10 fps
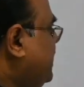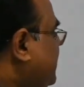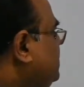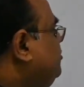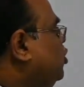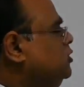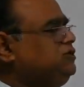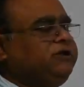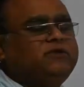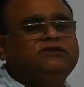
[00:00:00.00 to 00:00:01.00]
and Paul
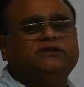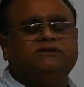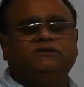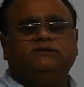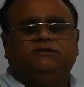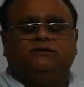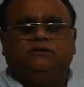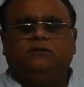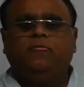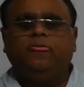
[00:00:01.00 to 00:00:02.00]
Samuelson
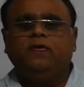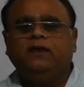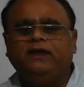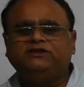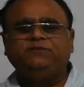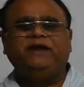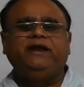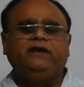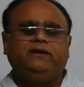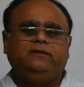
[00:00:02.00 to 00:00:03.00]

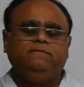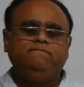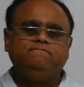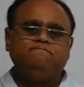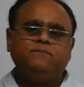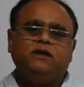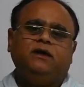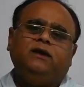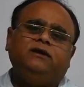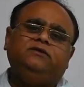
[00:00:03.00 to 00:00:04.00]
explained
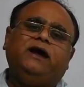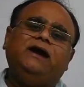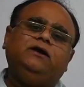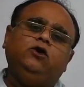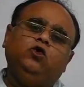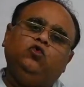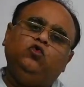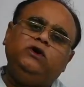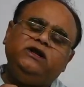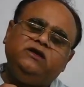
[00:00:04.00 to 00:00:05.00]
that
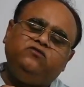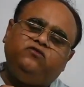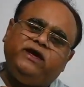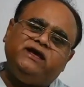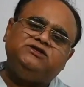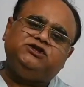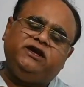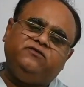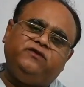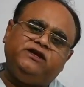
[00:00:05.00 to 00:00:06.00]
only wage
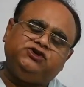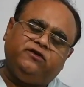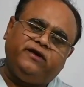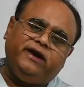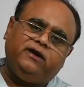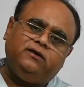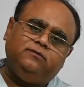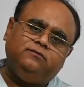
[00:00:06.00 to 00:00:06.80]
inflation rate